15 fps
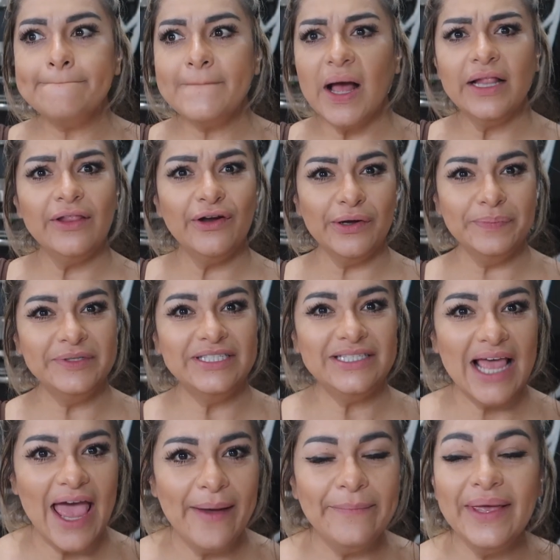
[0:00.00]
a little
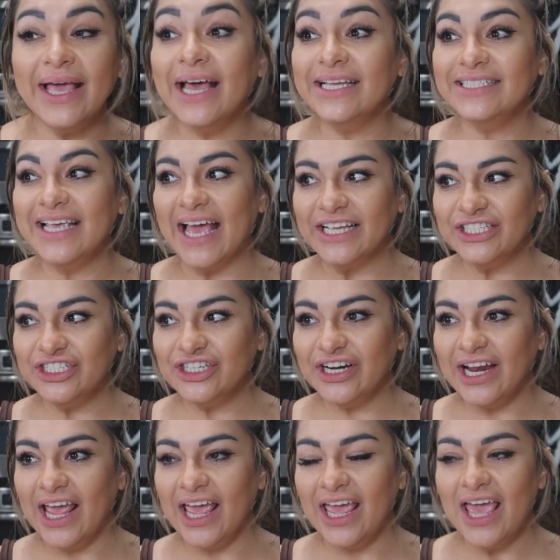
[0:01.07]
upset because
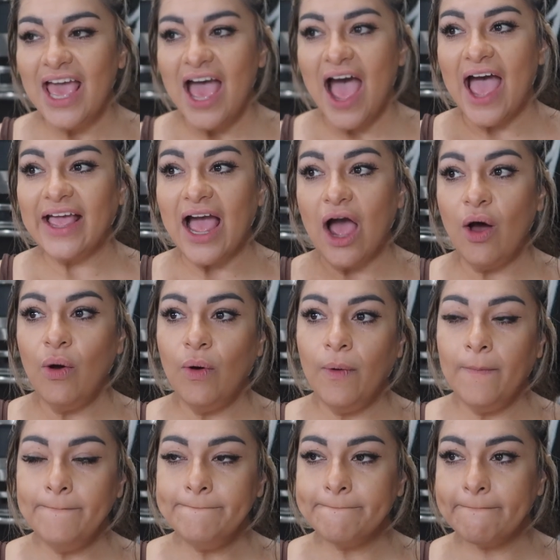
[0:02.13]
yesterday I got
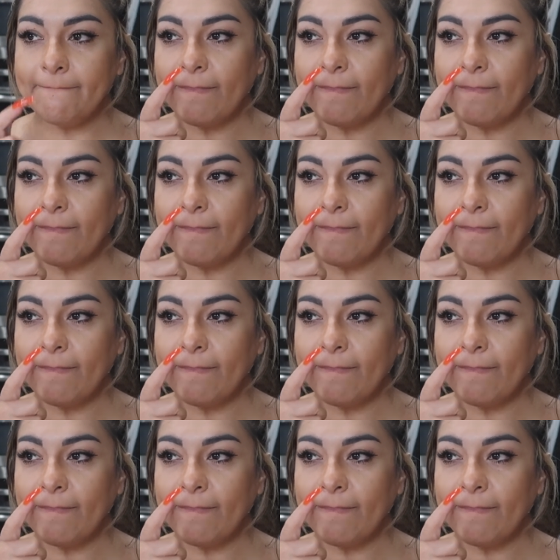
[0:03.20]
home